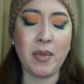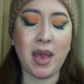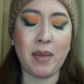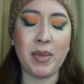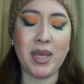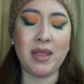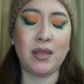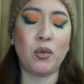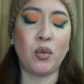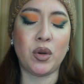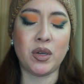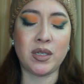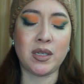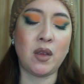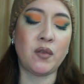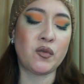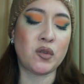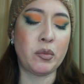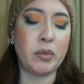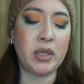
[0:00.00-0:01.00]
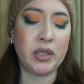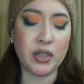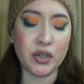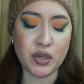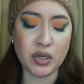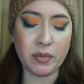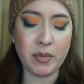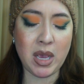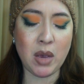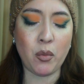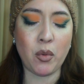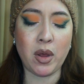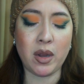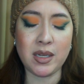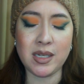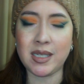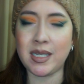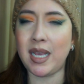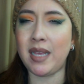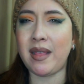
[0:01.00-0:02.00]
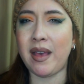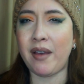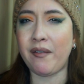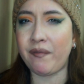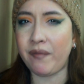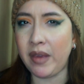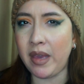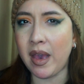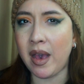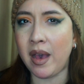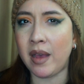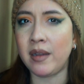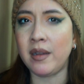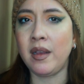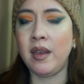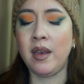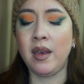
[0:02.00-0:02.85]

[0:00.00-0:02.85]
I mean, the word sounds familiar to me. I want to say that fiat